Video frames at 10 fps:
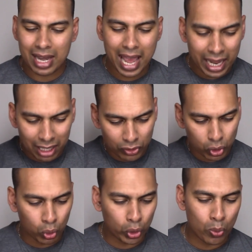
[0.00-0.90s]
knives
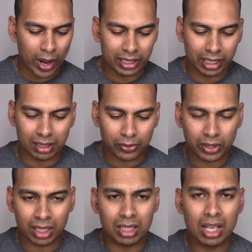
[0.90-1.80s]
or you want a
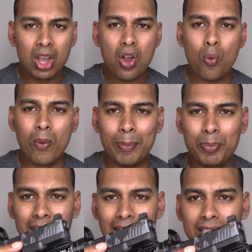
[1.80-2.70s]
different
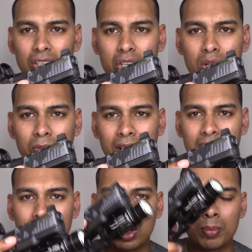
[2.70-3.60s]
weapon light on your
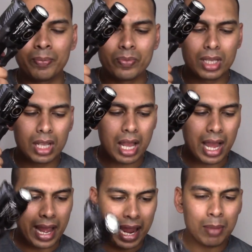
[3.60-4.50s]
firearm.
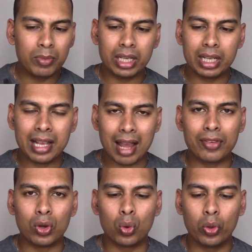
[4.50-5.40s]
I am going to cover
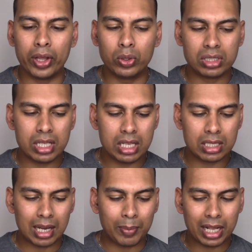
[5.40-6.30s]
all those things,
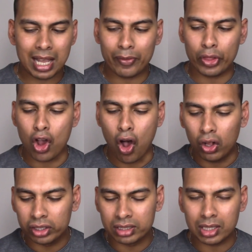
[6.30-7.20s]
and I'm going to cover the
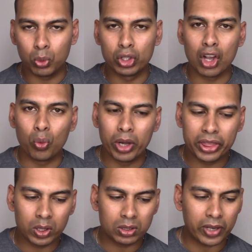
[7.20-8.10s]
holsters that would go with
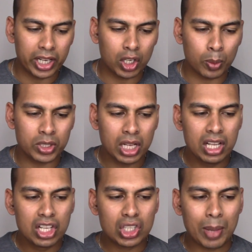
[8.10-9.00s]
those firearms.
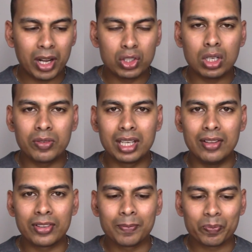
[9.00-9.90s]
So I'm going to sort of give